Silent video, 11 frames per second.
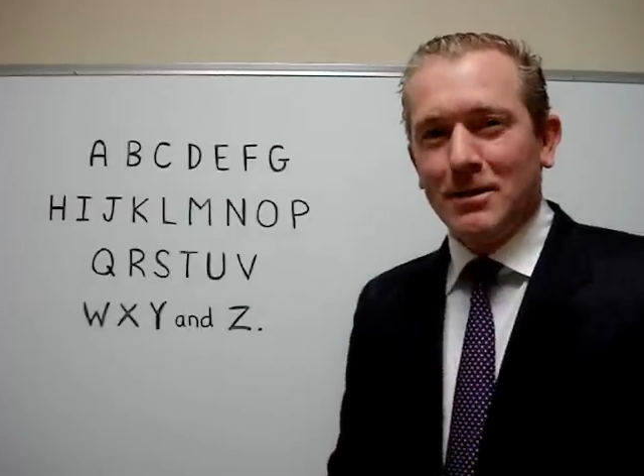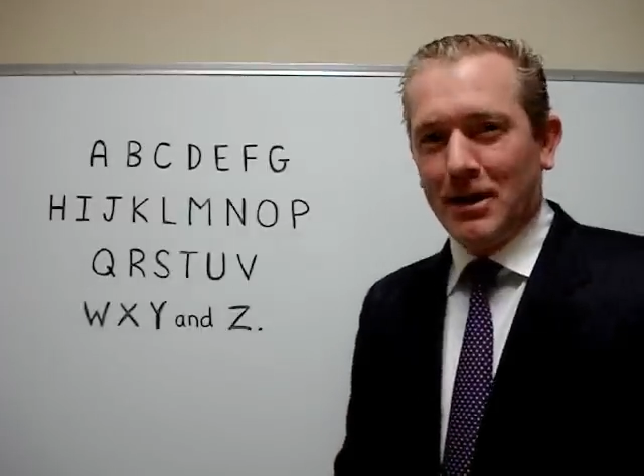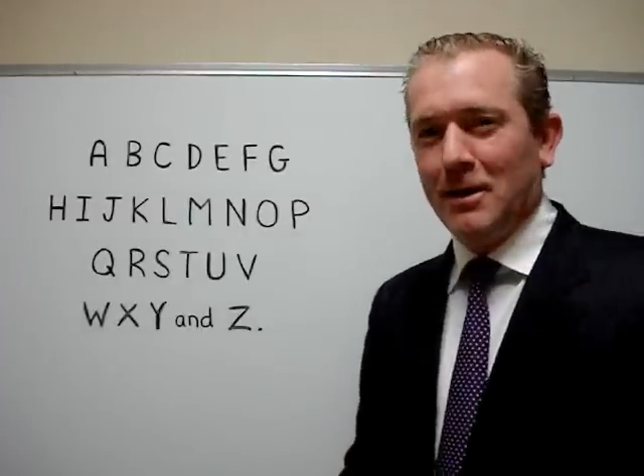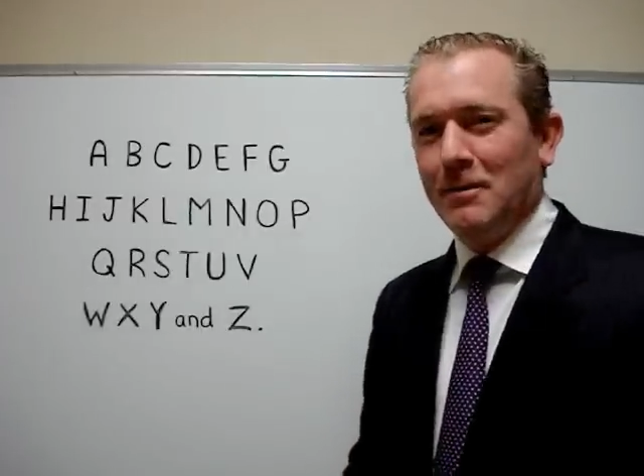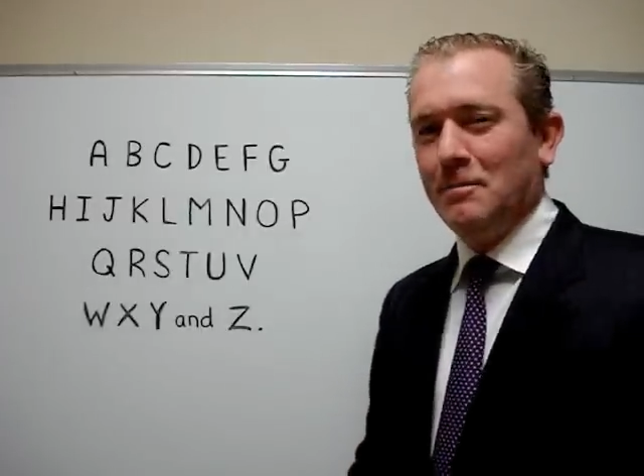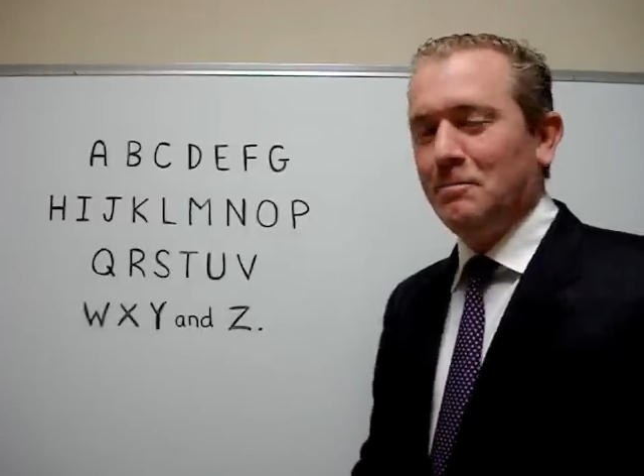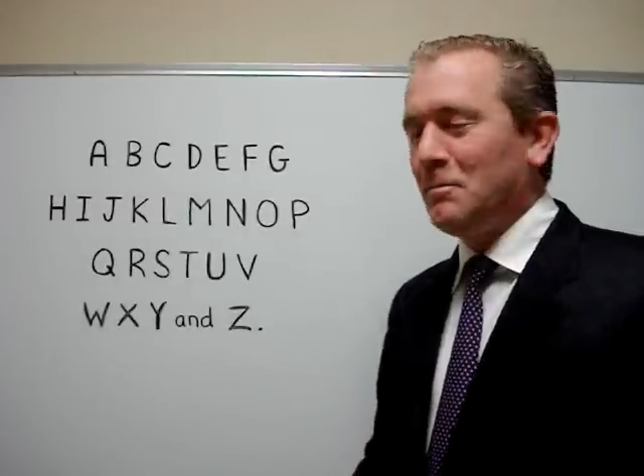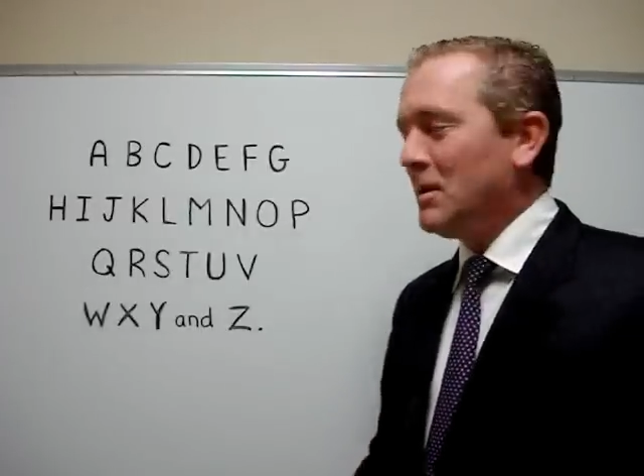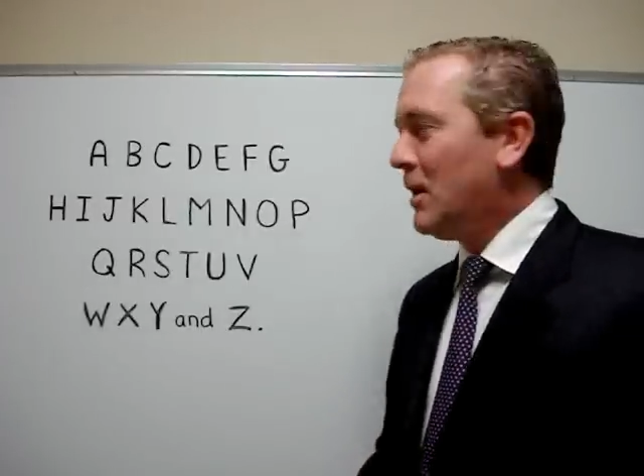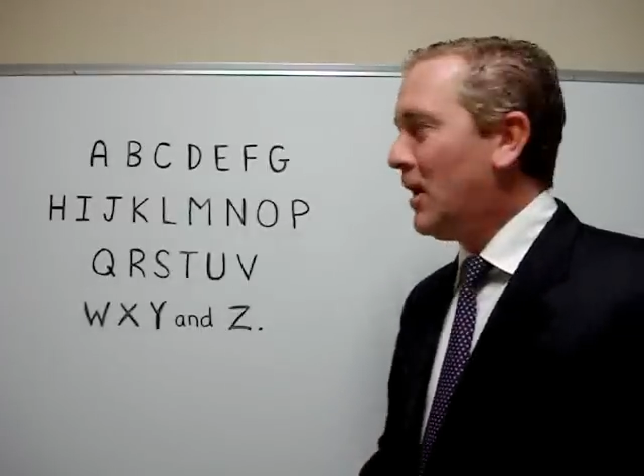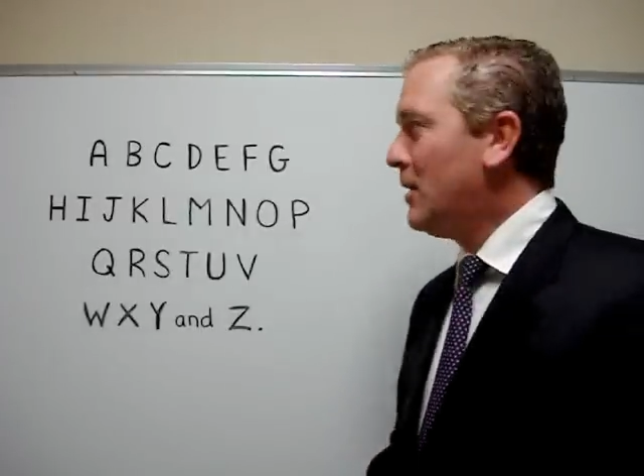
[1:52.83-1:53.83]
Okay?
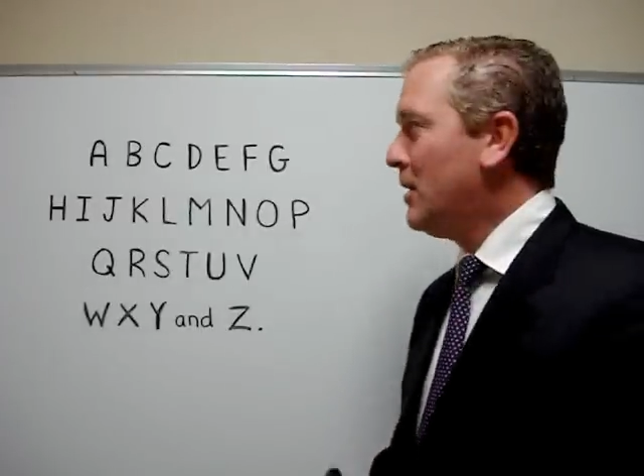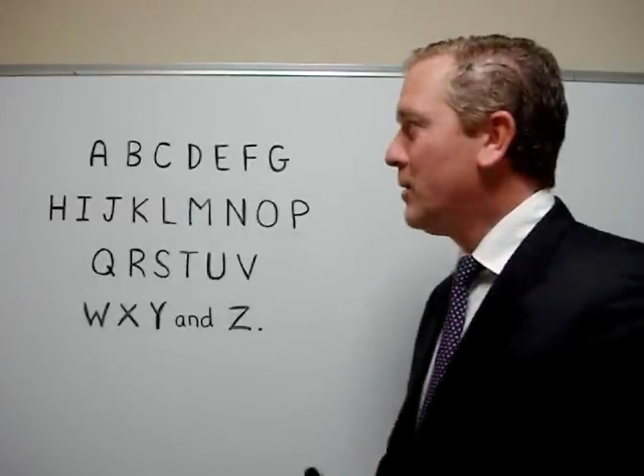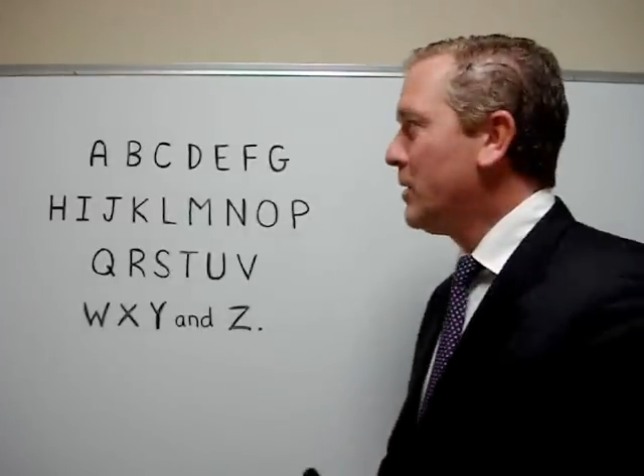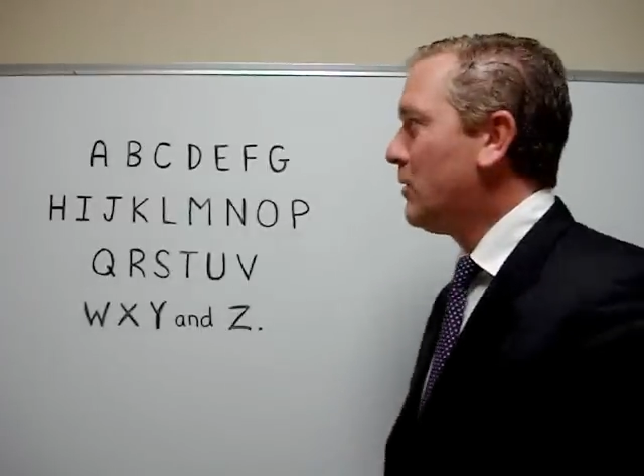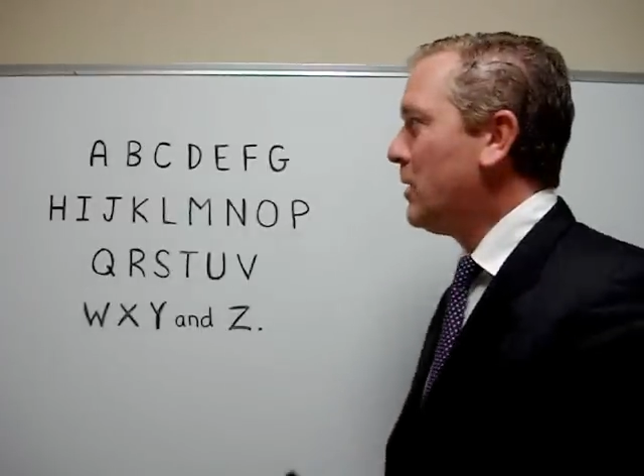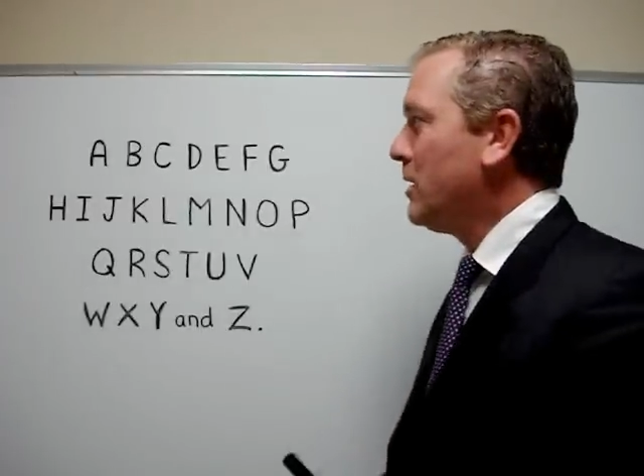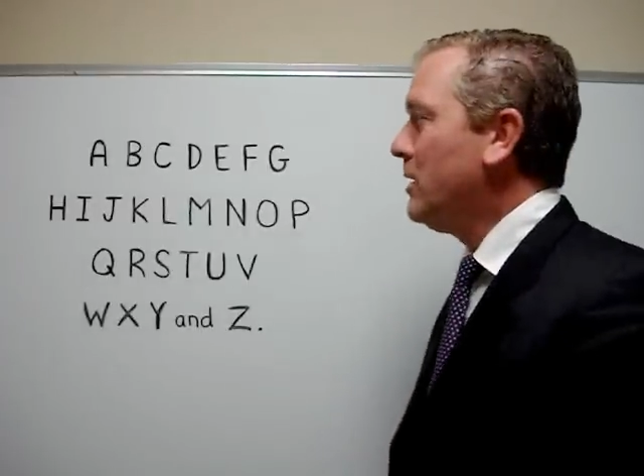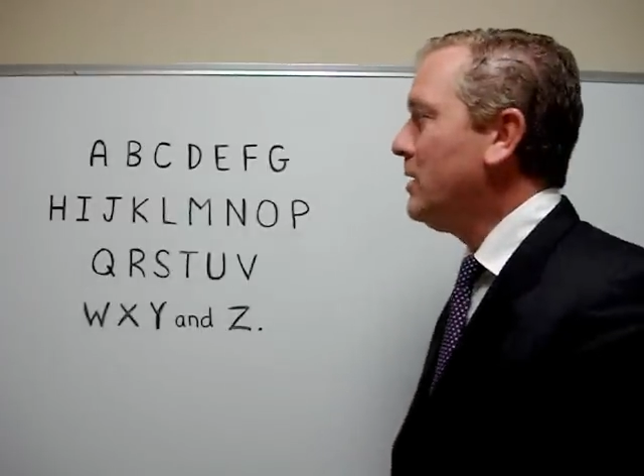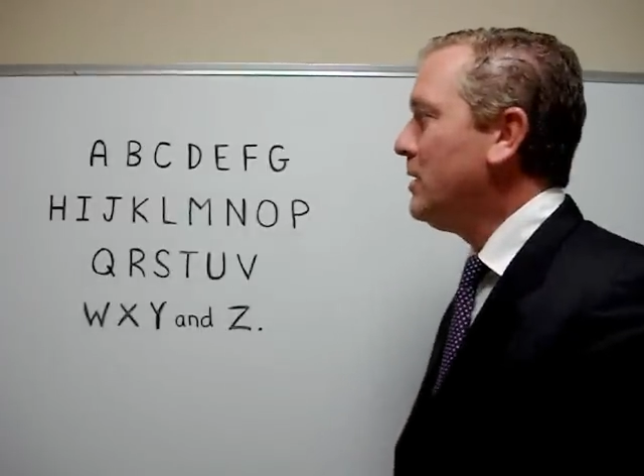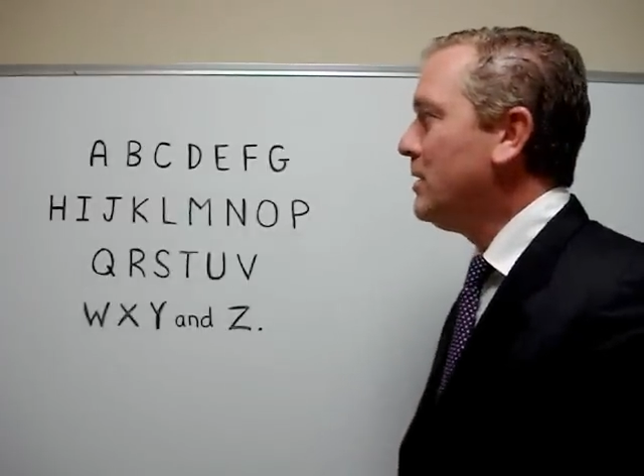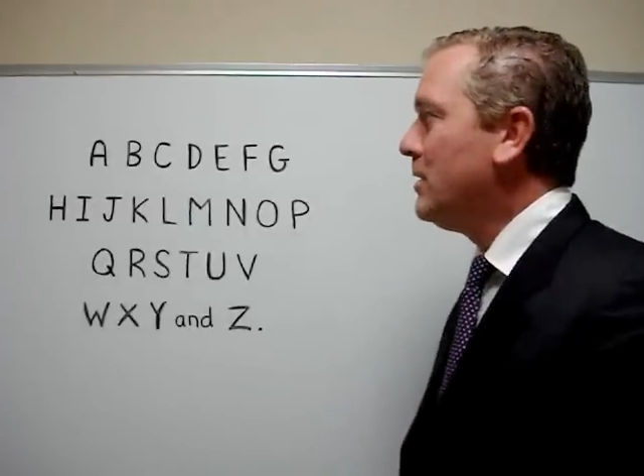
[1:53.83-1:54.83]
All right, here we go.
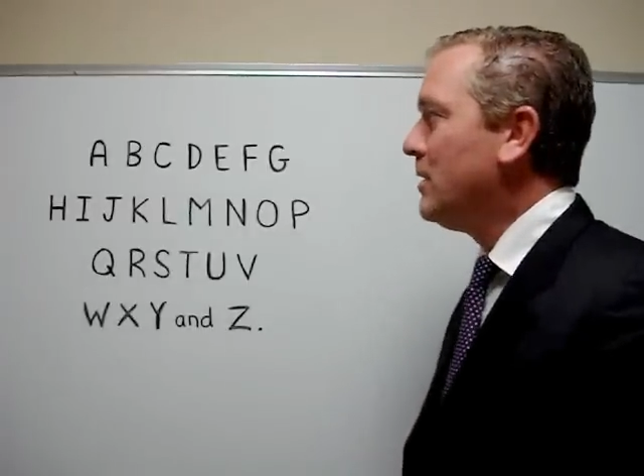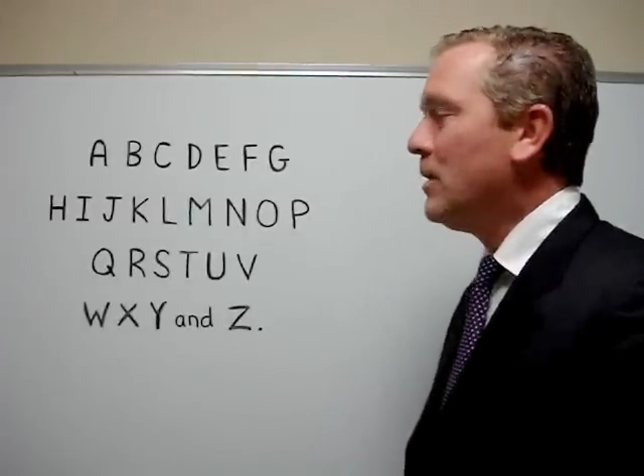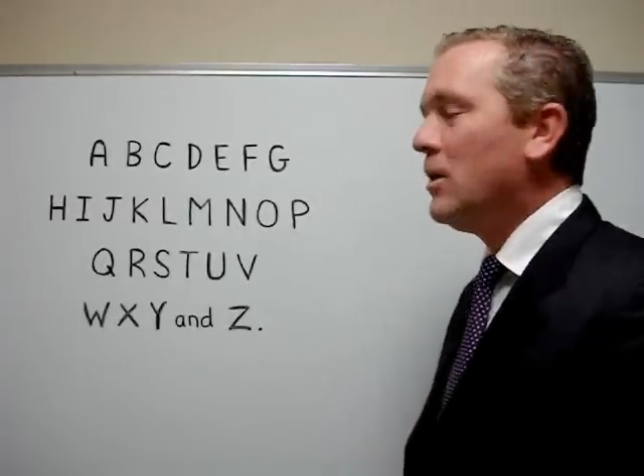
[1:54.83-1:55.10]
Ready?